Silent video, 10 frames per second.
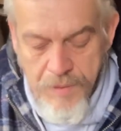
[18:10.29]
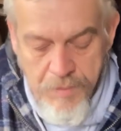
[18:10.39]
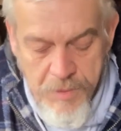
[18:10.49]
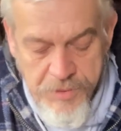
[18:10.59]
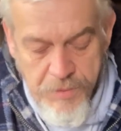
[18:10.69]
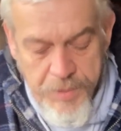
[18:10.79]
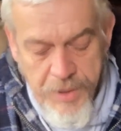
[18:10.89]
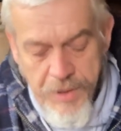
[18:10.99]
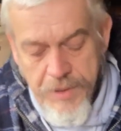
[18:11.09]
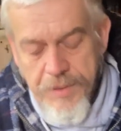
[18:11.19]

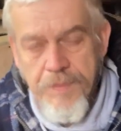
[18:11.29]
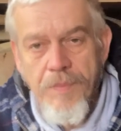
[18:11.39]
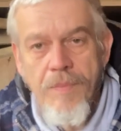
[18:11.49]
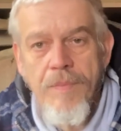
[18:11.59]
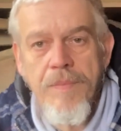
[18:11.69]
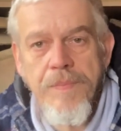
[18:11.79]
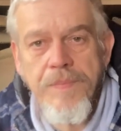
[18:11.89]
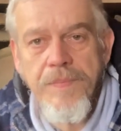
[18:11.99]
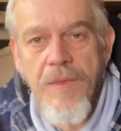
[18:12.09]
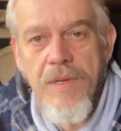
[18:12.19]
Musselburgh
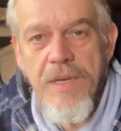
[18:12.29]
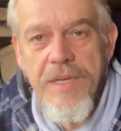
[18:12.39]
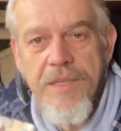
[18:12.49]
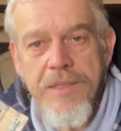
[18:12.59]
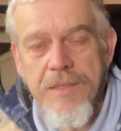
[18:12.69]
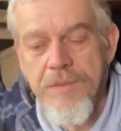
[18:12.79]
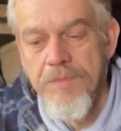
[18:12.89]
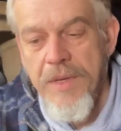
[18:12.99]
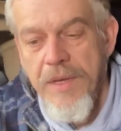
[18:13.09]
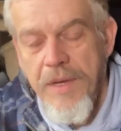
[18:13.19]
leeks.
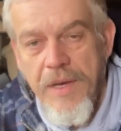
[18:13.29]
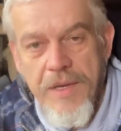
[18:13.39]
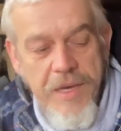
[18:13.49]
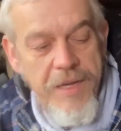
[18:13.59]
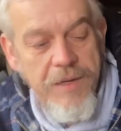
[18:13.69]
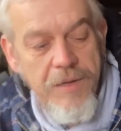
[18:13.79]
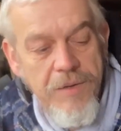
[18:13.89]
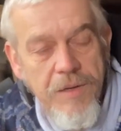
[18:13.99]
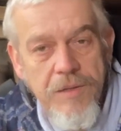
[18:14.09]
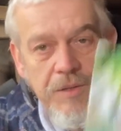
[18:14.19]
Again, I'm
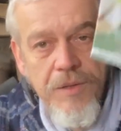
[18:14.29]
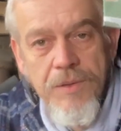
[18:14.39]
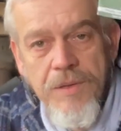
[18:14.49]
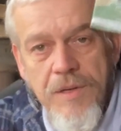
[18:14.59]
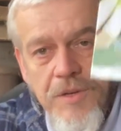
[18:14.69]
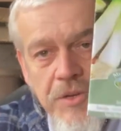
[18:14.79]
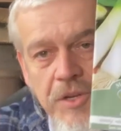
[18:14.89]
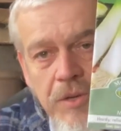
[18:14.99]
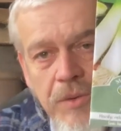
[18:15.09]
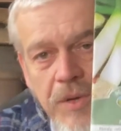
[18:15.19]
going to do a
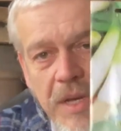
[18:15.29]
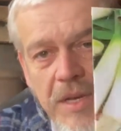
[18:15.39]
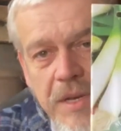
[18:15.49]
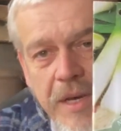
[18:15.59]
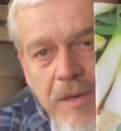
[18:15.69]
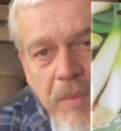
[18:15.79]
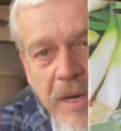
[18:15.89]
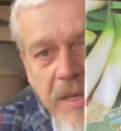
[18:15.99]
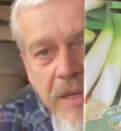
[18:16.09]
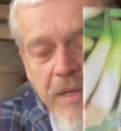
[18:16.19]
new in-date
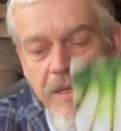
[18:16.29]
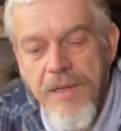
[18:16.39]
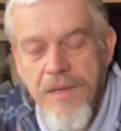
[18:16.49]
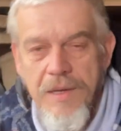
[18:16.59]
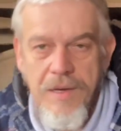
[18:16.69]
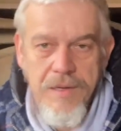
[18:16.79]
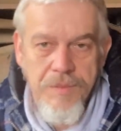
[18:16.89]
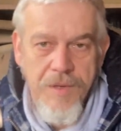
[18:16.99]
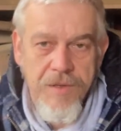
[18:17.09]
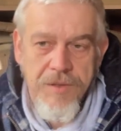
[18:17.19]
packet, and
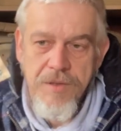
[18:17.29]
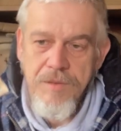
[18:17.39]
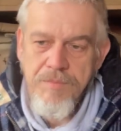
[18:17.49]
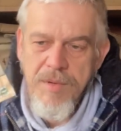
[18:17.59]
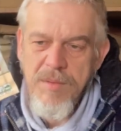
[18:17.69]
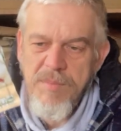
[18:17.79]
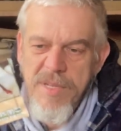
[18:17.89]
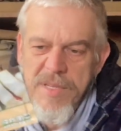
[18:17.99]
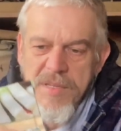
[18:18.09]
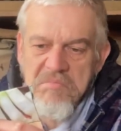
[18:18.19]
I'm going to do
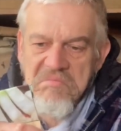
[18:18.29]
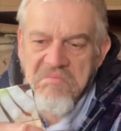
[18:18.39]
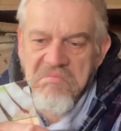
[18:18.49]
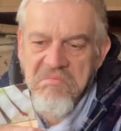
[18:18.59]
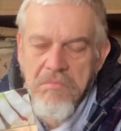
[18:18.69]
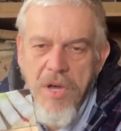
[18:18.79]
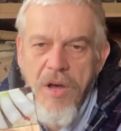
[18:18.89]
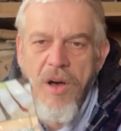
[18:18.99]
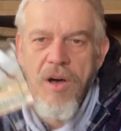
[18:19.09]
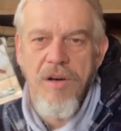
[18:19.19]
probably
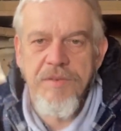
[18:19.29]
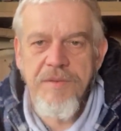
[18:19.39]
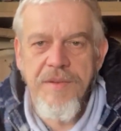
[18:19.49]
half